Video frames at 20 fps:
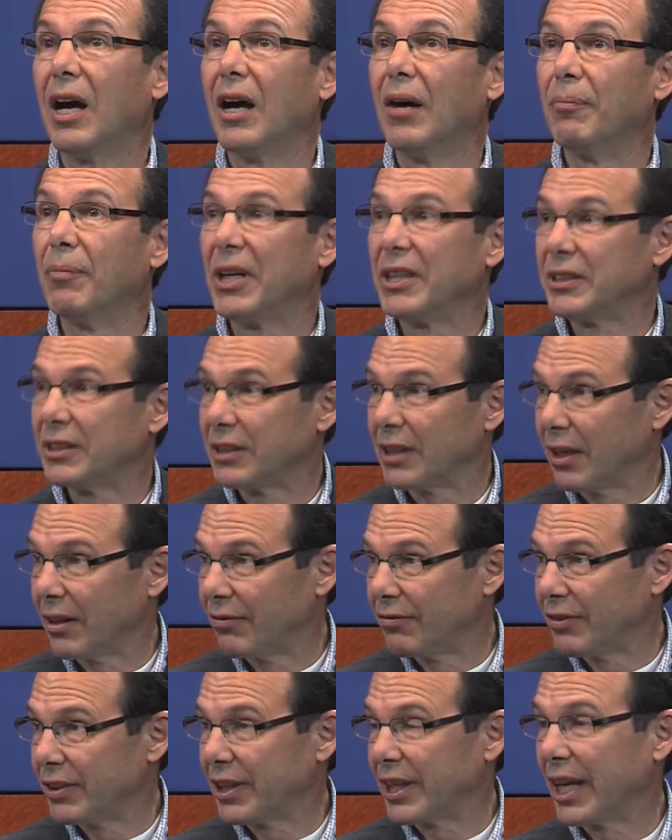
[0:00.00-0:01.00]

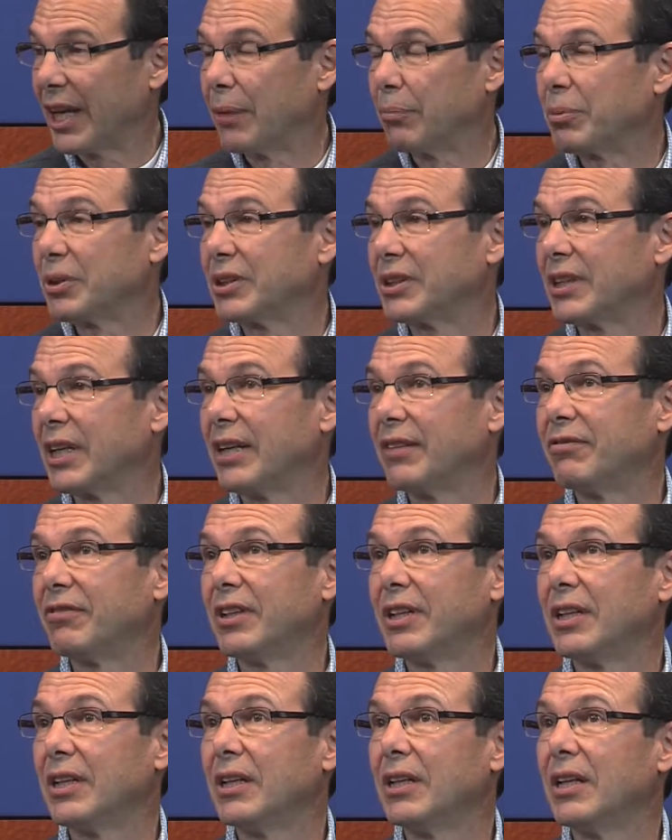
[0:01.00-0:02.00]
myself in campus
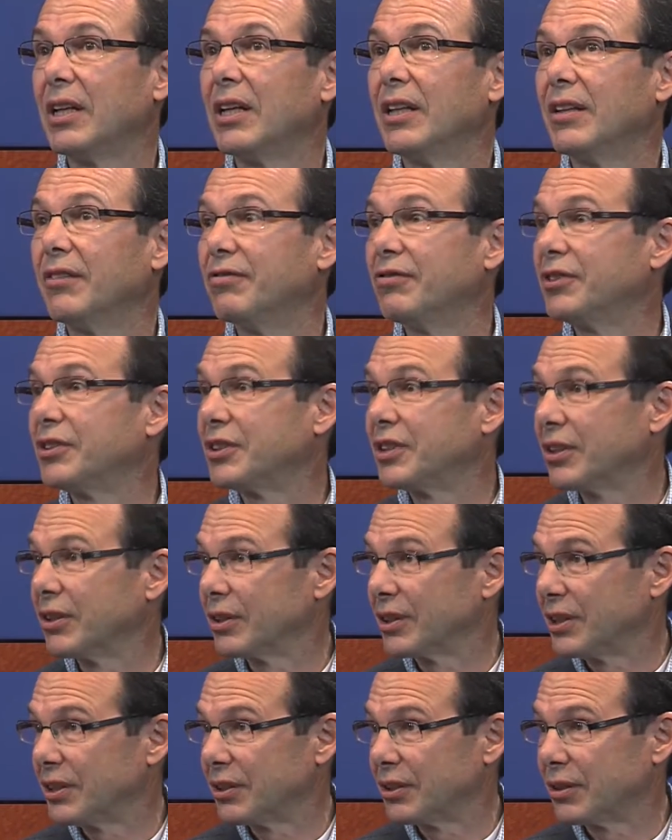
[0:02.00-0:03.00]
safety, the
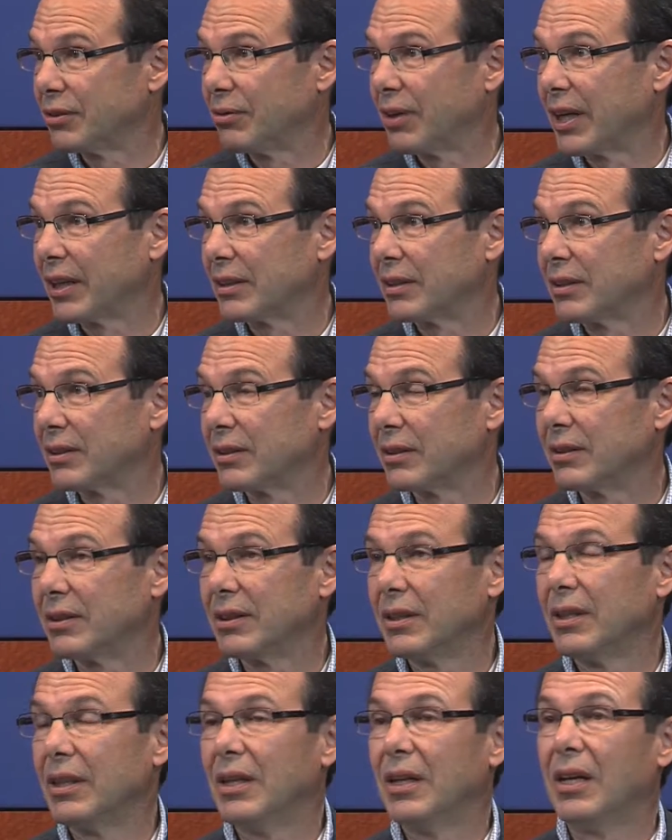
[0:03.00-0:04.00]
facilities director,
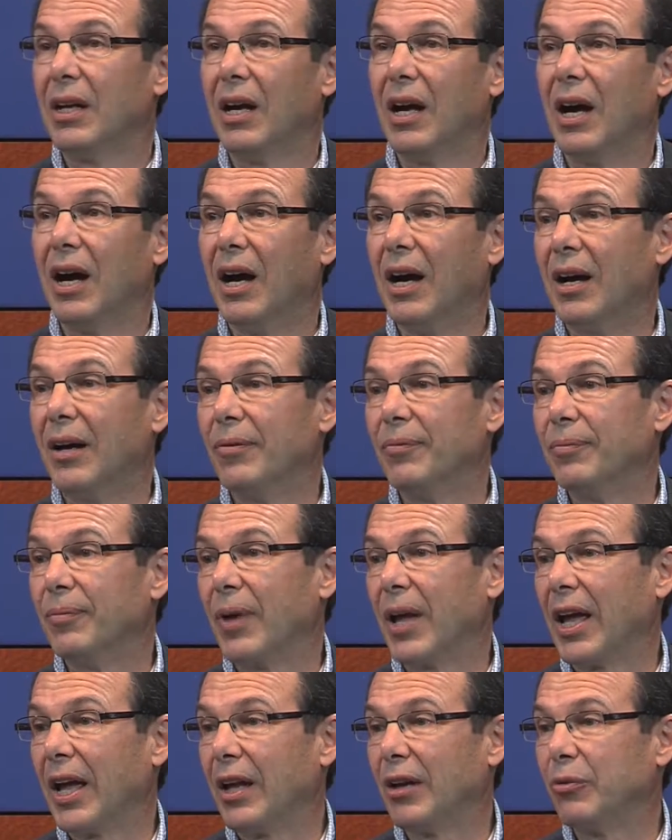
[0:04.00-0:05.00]

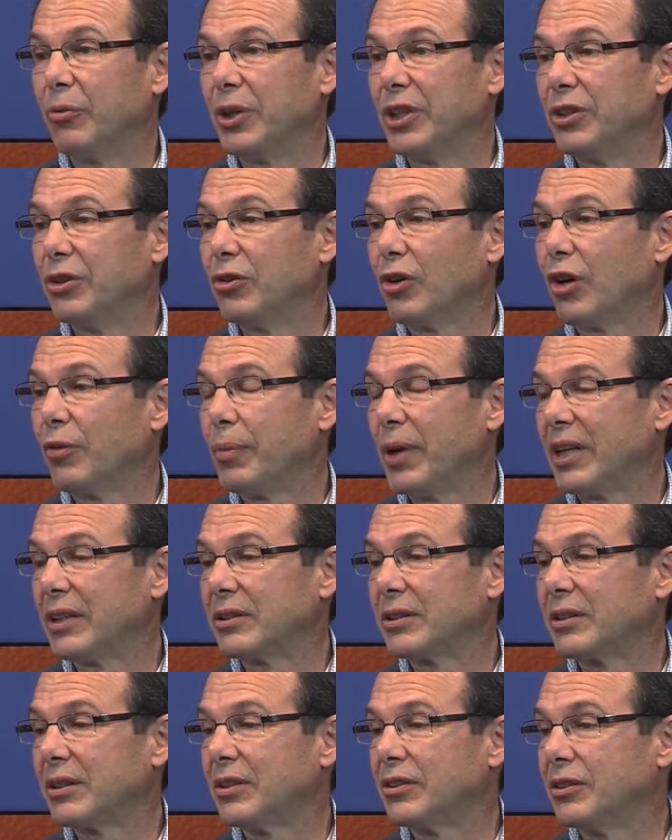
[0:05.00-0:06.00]
and we do our
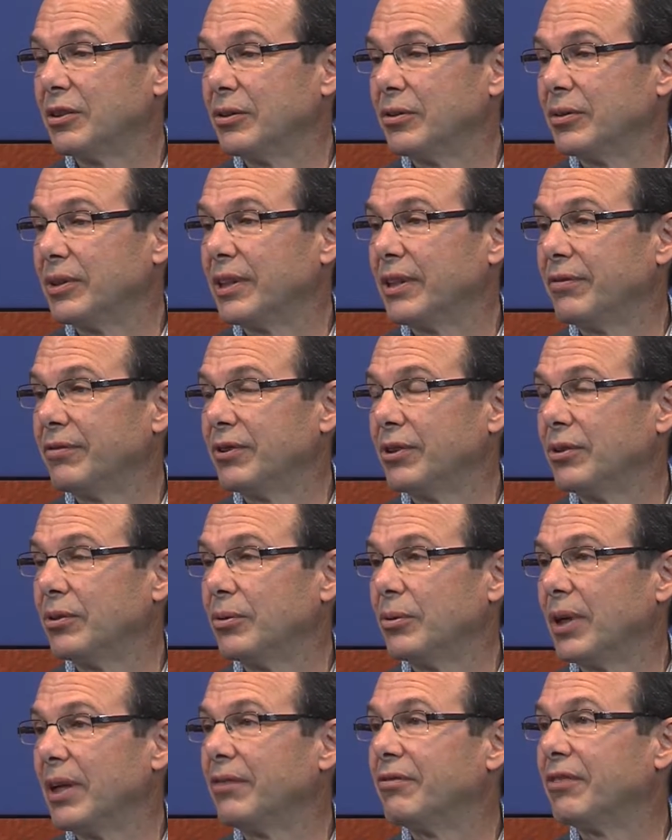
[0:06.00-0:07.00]
best to give
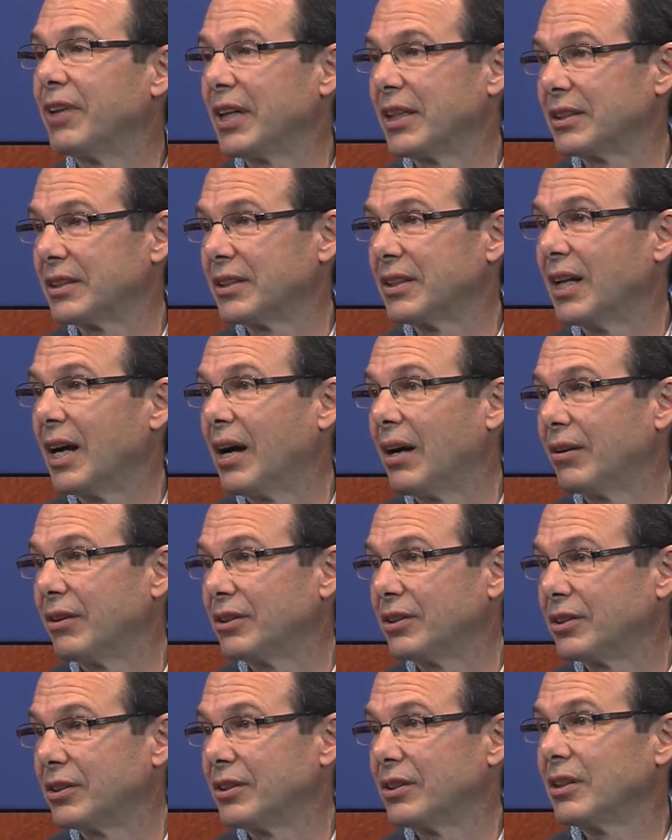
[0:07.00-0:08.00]
you advanced
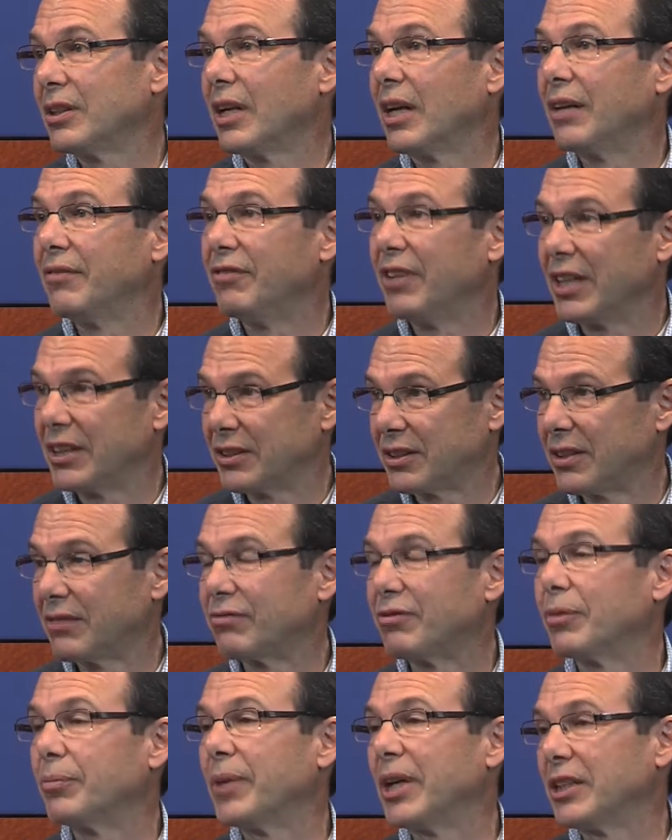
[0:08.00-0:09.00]
knowledge, advanced
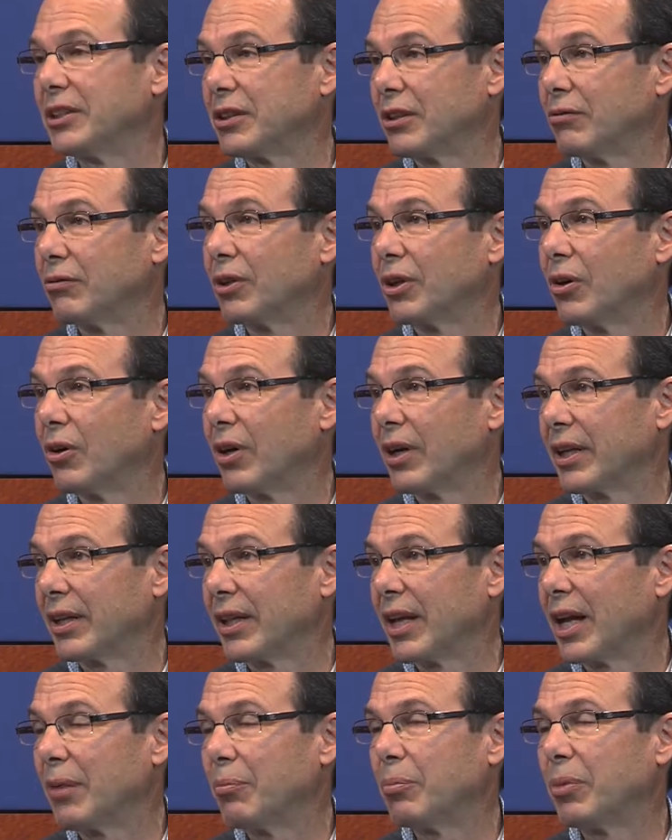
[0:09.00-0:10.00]
information regarding
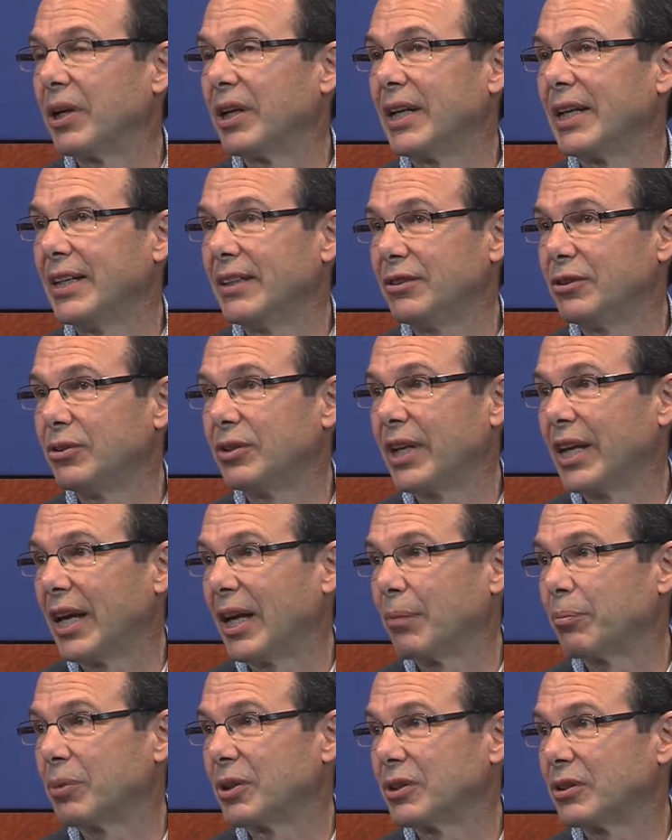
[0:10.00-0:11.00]
that. But E2
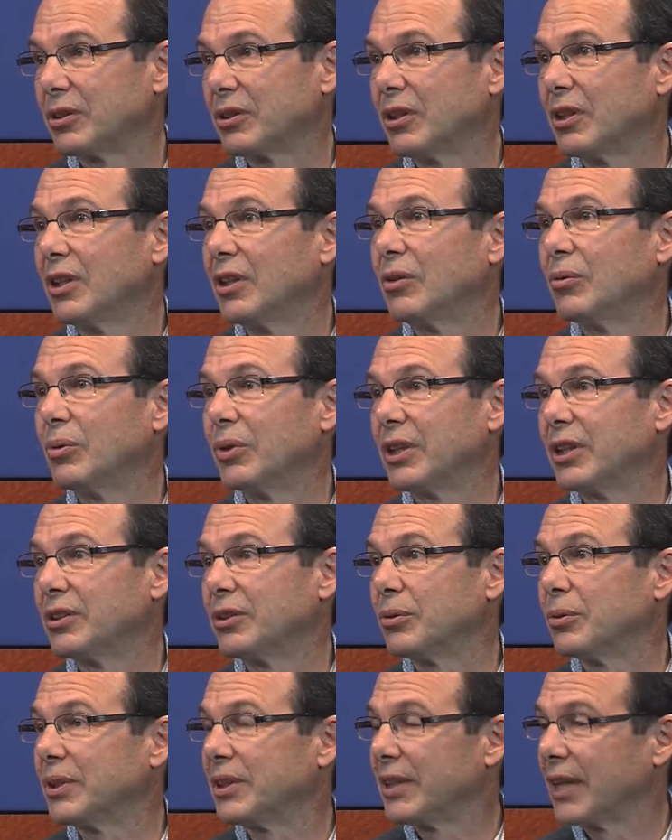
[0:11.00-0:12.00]
Campus will get
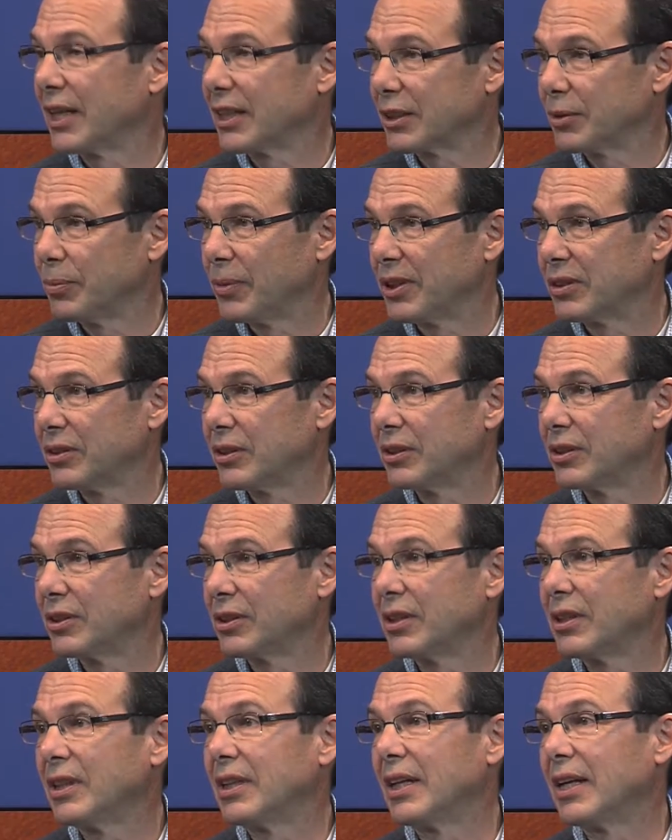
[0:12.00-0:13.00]
you a text message
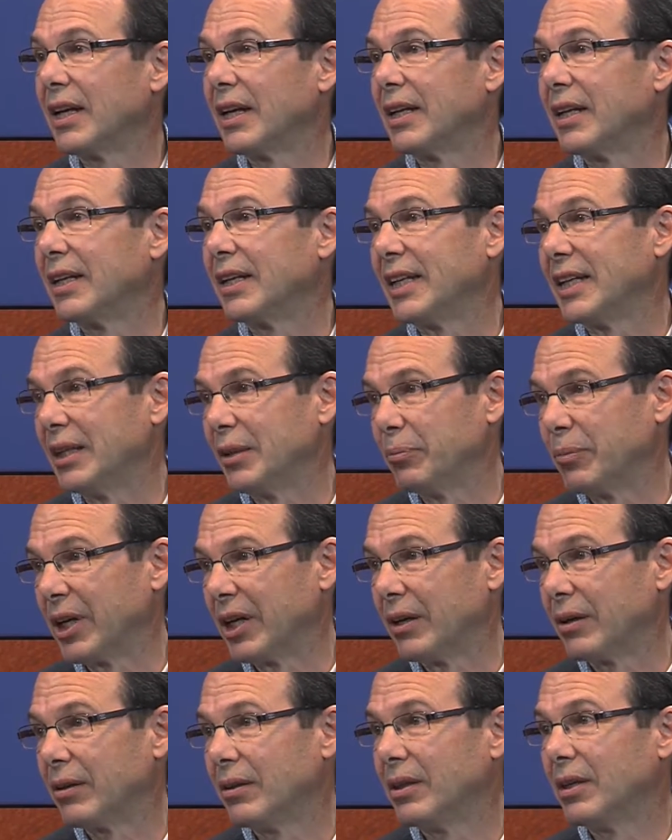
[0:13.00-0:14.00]
and an
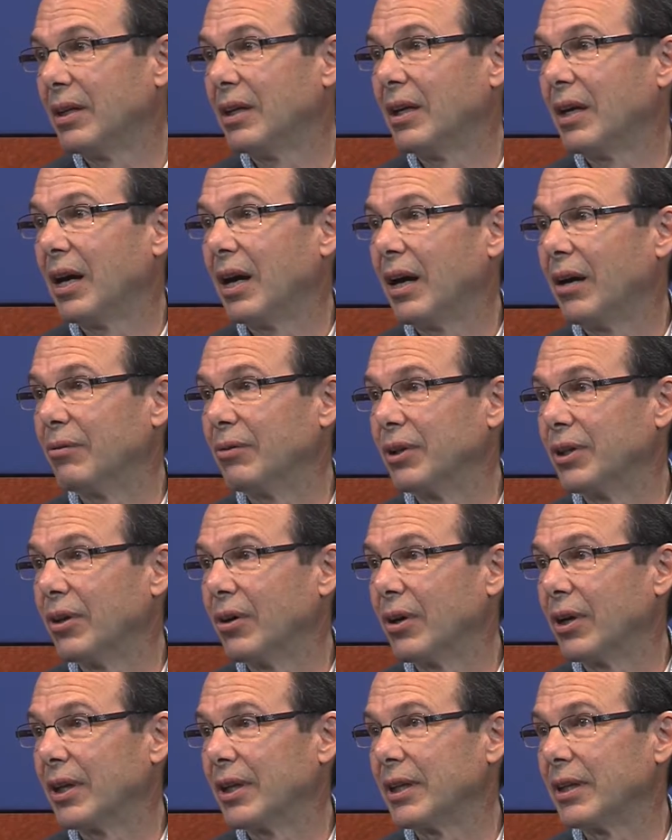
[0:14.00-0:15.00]
email
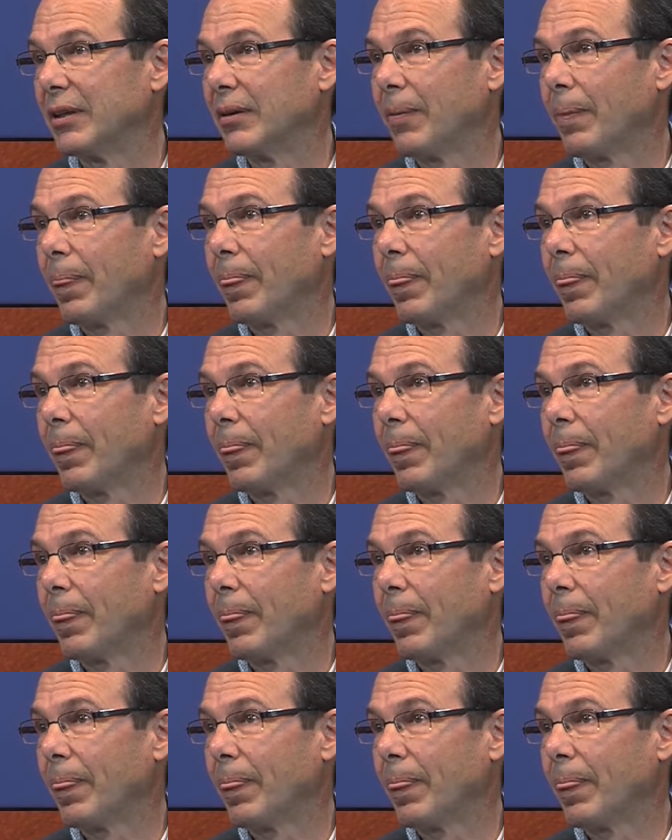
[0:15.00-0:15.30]
regarding